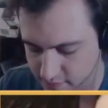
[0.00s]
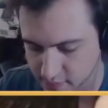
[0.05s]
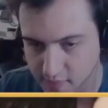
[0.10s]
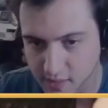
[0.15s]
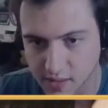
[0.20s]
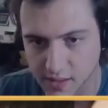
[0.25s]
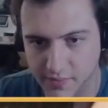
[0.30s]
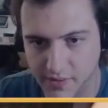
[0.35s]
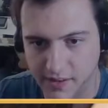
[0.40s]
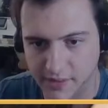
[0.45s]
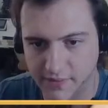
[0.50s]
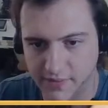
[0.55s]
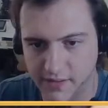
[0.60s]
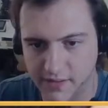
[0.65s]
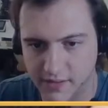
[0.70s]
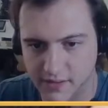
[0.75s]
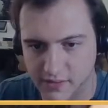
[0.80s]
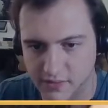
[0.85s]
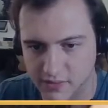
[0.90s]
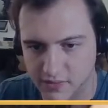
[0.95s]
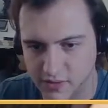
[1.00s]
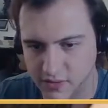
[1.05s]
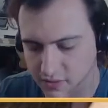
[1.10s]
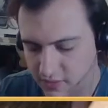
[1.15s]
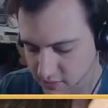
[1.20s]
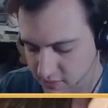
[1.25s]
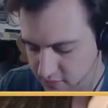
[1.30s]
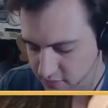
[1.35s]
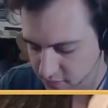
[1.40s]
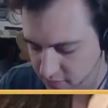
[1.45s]
I mean, if I can show you
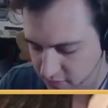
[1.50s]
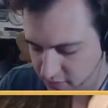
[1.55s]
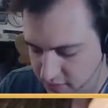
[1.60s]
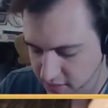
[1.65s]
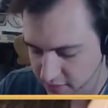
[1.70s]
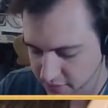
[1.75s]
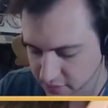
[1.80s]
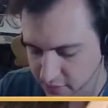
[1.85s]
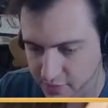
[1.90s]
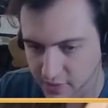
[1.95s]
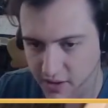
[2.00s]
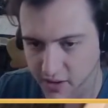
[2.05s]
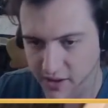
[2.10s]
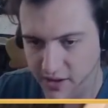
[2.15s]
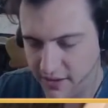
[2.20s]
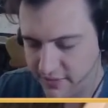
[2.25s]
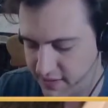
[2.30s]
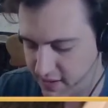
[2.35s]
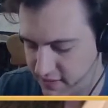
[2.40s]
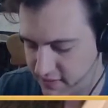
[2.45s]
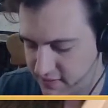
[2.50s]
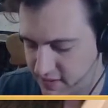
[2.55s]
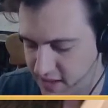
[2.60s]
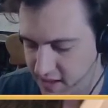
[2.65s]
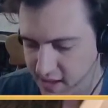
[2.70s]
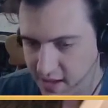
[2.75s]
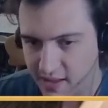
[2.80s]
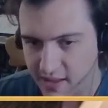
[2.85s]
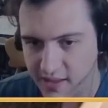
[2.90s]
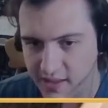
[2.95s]
just some of the stuff that we got on our desk
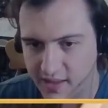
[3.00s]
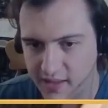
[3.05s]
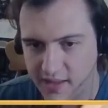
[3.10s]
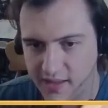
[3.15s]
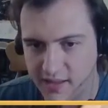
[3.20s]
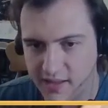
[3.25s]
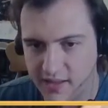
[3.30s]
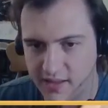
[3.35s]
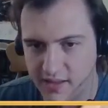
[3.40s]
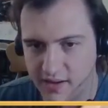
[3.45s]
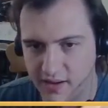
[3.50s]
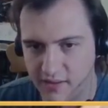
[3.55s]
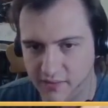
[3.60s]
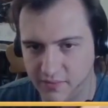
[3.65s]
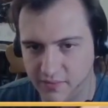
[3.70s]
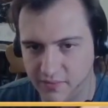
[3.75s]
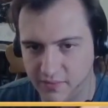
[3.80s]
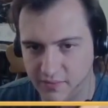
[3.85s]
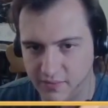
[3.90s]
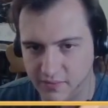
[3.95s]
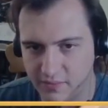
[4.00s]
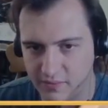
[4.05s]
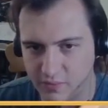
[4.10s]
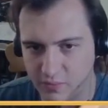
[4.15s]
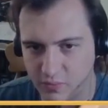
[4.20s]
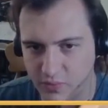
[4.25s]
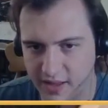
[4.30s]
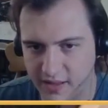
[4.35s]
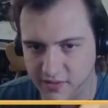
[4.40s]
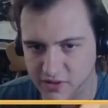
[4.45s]
here, you know,
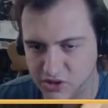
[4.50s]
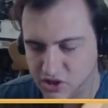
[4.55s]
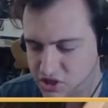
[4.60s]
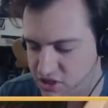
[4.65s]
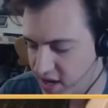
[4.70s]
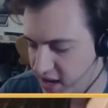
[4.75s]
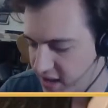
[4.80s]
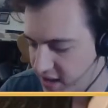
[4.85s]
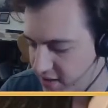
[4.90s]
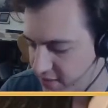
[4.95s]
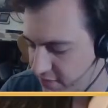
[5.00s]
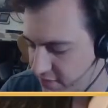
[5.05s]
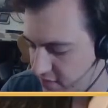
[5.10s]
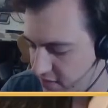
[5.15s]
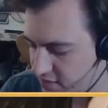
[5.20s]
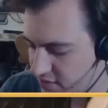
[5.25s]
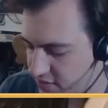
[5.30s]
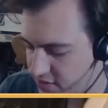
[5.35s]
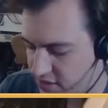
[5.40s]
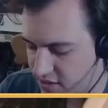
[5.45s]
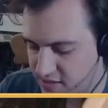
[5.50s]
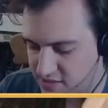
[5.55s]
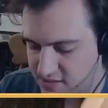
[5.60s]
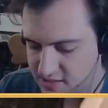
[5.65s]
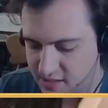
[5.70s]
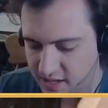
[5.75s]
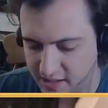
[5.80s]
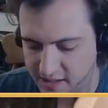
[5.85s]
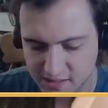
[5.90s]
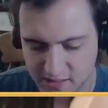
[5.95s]
we had to shave the
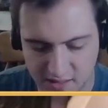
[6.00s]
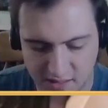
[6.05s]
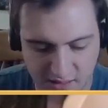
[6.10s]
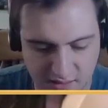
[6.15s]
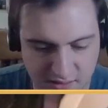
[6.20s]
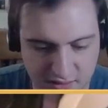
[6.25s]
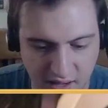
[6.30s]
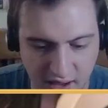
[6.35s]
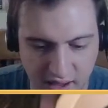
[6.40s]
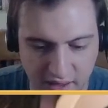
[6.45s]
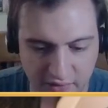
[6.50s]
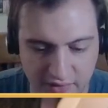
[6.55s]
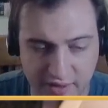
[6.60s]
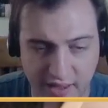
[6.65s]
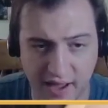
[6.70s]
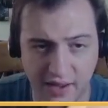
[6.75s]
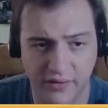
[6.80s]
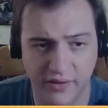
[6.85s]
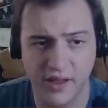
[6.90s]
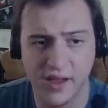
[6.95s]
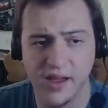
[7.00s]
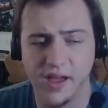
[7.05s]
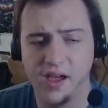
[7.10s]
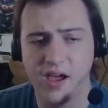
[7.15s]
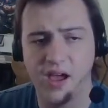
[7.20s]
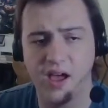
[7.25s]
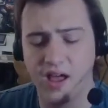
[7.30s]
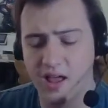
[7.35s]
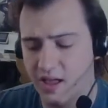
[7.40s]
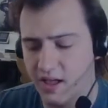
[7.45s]
sides of these tiles down
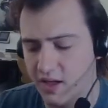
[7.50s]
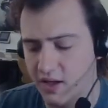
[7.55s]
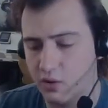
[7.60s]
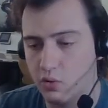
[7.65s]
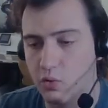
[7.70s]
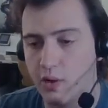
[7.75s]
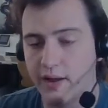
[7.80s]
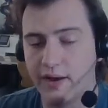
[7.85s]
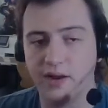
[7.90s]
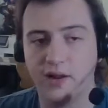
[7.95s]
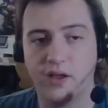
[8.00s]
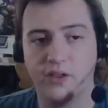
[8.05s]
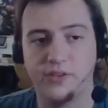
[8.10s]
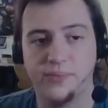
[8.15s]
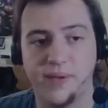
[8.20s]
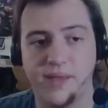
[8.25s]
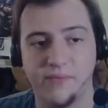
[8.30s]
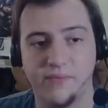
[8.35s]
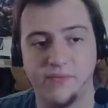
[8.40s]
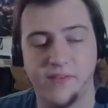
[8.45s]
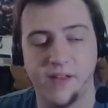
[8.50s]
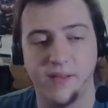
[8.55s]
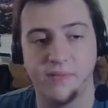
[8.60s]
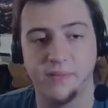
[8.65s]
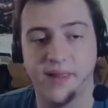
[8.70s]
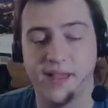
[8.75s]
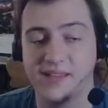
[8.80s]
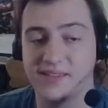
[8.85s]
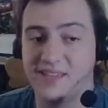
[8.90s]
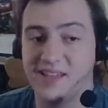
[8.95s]
quite a lot to make them fit in
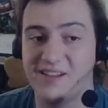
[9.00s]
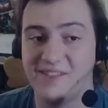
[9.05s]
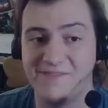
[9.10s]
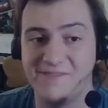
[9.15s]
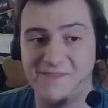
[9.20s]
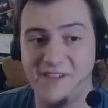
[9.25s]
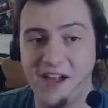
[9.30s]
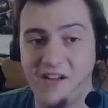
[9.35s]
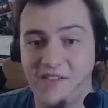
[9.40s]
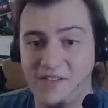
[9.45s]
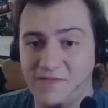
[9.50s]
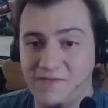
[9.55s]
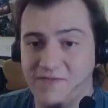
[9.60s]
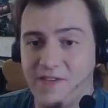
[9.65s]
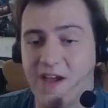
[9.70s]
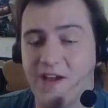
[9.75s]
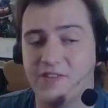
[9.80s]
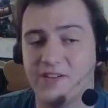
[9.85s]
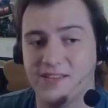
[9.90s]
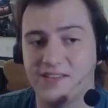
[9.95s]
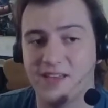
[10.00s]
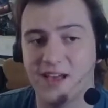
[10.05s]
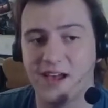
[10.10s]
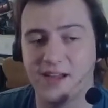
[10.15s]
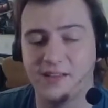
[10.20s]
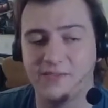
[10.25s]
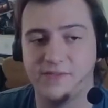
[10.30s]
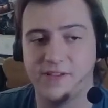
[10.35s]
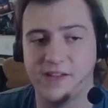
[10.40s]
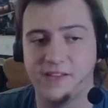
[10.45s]
place. They are very, very
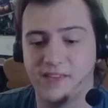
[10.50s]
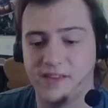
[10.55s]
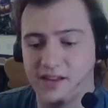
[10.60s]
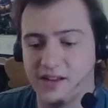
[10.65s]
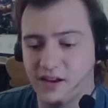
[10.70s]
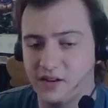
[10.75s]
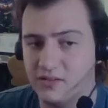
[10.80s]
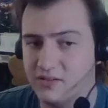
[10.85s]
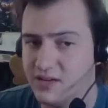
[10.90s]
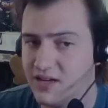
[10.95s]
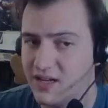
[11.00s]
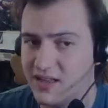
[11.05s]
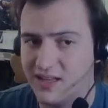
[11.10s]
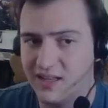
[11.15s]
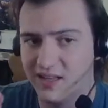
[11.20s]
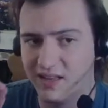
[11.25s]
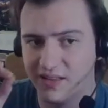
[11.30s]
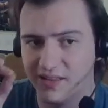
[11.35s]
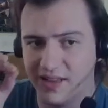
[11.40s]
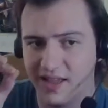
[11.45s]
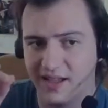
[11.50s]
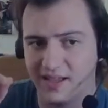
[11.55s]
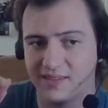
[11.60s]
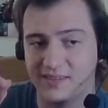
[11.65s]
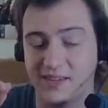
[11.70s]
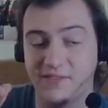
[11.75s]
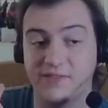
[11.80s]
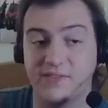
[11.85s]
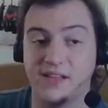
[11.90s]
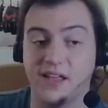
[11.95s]
tight fitting, and only little
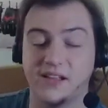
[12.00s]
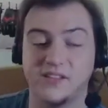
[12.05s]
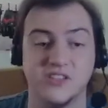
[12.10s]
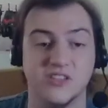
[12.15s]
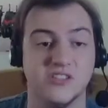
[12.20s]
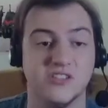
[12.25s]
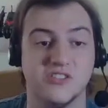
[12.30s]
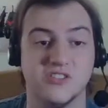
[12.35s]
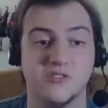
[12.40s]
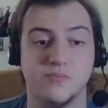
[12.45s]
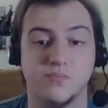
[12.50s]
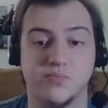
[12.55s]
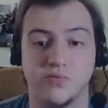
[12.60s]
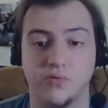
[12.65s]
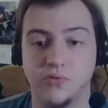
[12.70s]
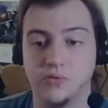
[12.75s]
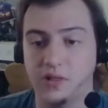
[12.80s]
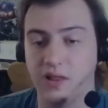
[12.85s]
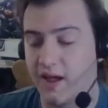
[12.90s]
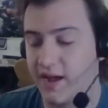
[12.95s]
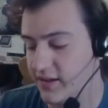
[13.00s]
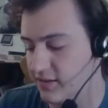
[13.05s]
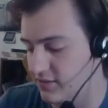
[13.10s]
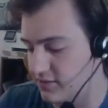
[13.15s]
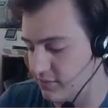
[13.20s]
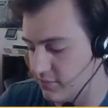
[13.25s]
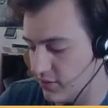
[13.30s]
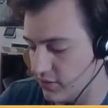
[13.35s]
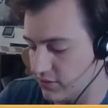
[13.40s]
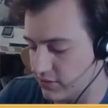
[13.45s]
nicks, even actually the sprue lines,
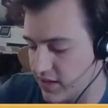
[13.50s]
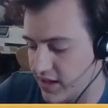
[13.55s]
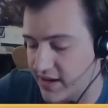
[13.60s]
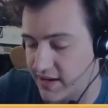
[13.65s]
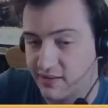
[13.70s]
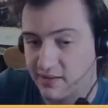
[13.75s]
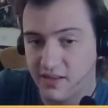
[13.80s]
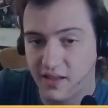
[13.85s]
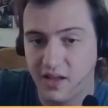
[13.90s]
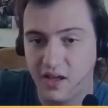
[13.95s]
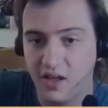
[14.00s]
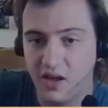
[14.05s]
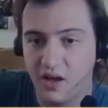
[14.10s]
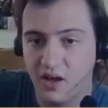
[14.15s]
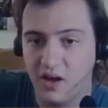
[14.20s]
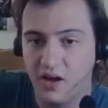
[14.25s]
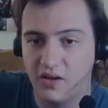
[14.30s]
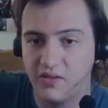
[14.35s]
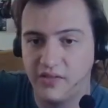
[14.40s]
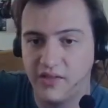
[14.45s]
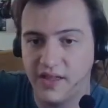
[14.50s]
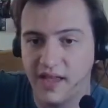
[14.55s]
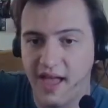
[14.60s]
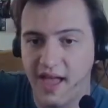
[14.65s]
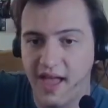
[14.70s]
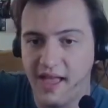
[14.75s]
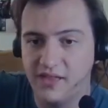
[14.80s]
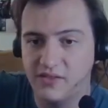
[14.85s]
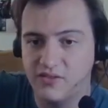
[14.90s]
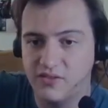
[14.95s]
the mold lines on the
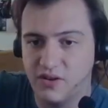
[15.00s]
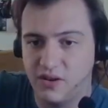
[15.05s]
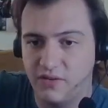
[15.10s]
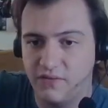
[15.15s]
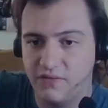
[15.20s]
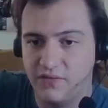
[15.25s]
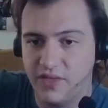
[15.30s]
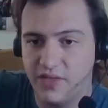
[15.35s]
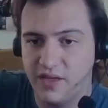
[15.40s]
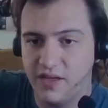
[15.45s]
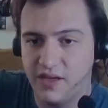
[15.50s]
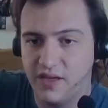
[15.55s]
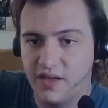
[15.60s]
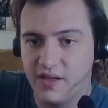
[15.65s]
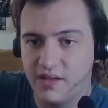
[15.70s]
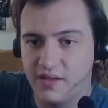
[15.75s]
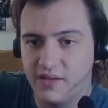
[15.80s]
edge of the